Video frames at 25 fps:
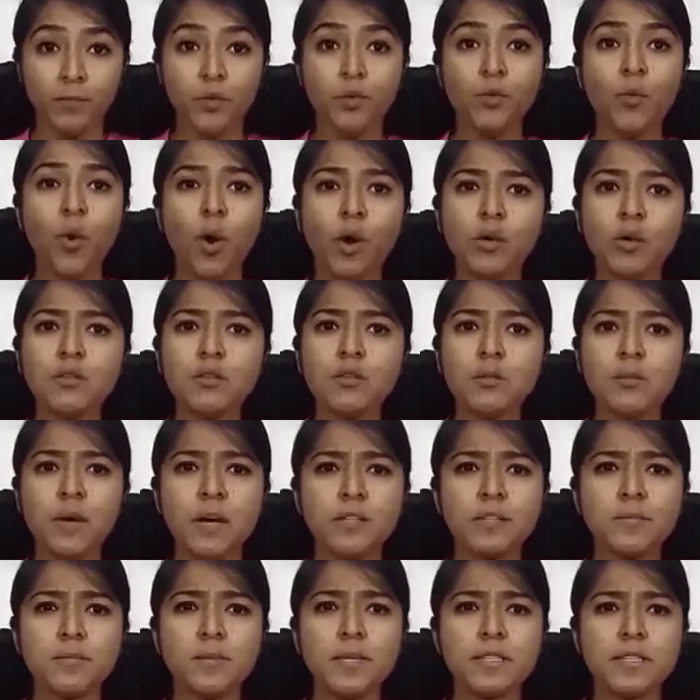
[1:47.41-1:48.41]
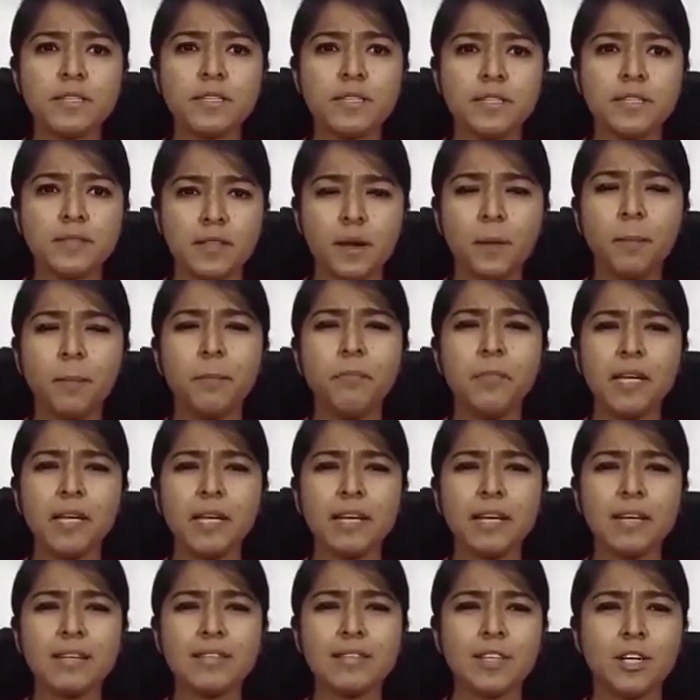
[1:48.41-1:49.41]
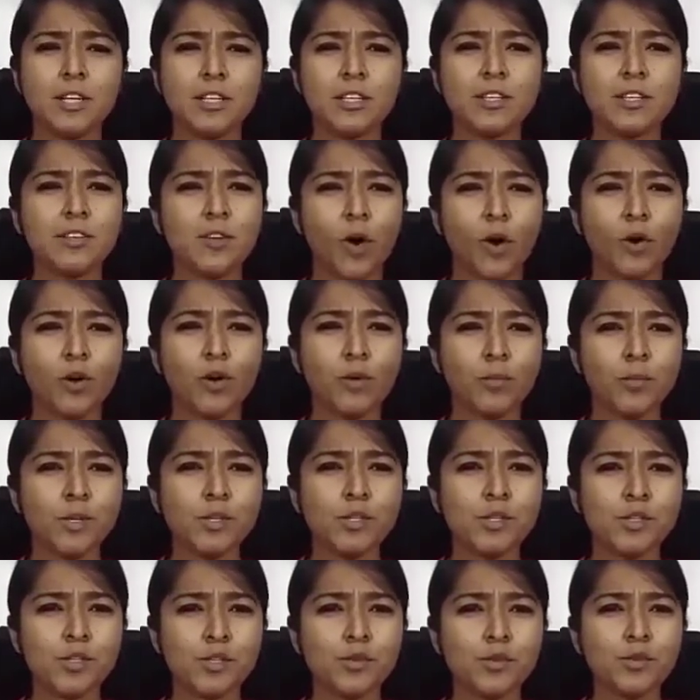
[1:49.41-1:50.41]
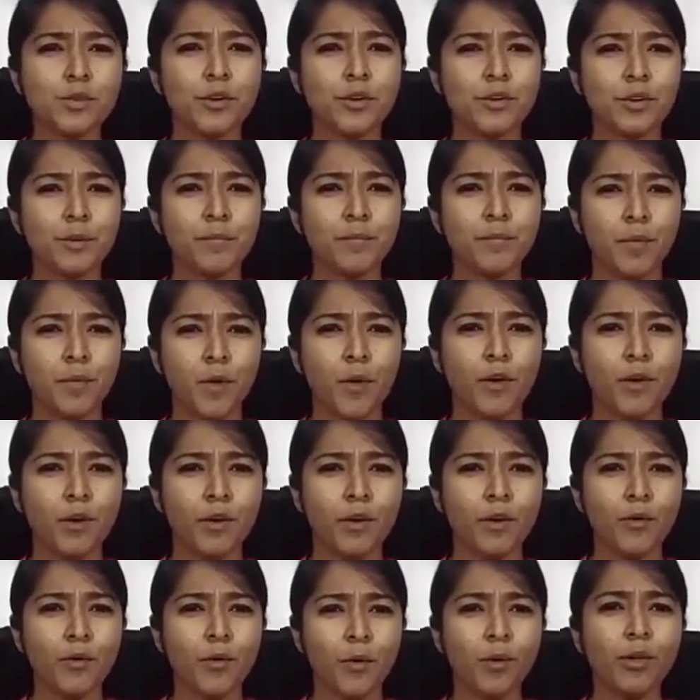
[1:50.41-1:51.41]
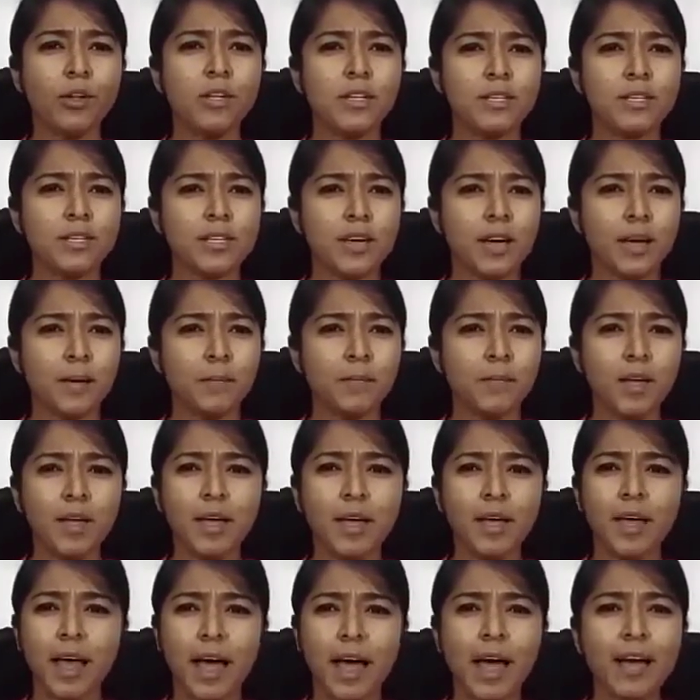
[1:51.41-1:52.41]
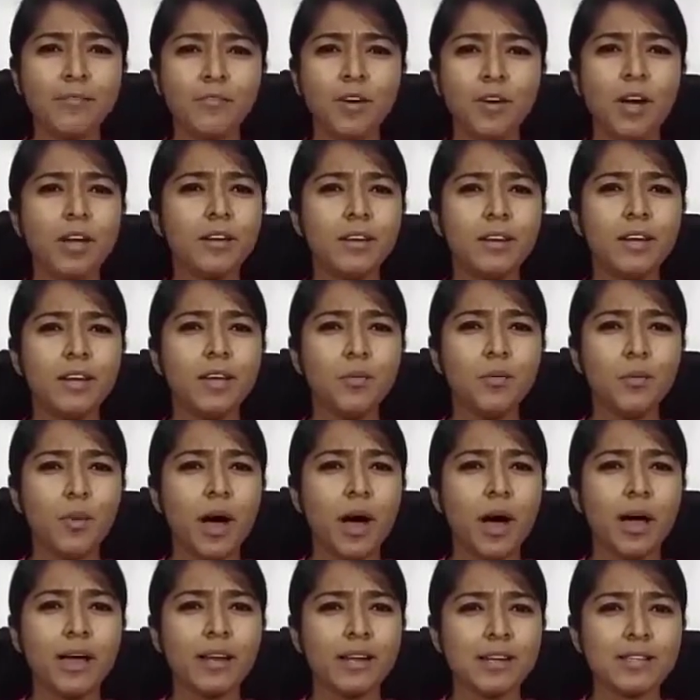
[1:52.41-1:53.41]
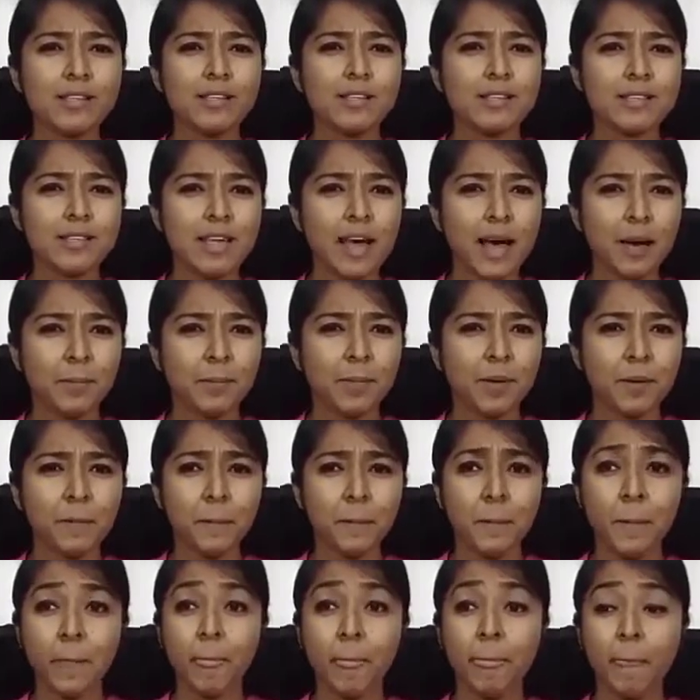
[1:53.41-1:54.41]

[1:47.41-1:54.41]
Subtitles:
you also must be submitting certain documents to your employer all the time and wondering why does this happen.